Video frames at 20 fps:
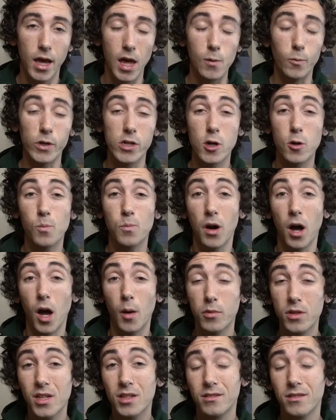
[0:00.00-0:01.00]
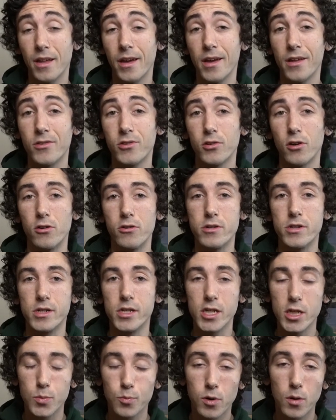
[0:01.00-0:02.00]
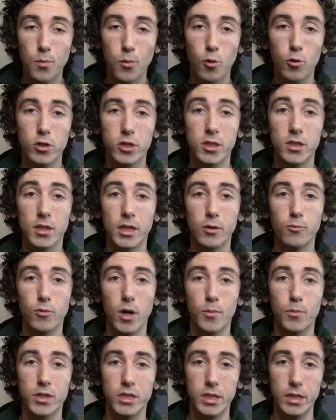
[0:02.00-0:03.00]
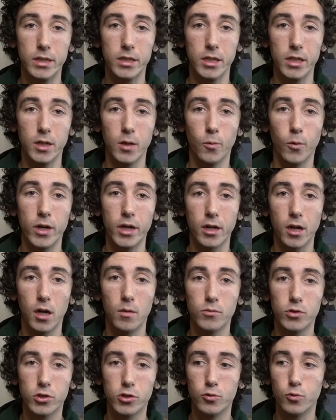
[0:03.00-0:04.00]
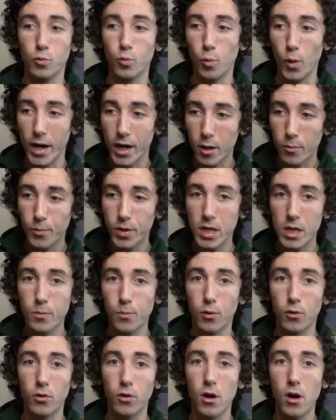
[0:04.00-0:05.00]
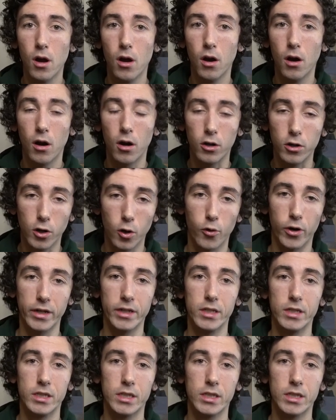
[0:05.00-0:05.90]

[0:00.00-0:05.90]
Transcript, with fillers: and we know public lands are disproportionately represented when it comes to where people are going to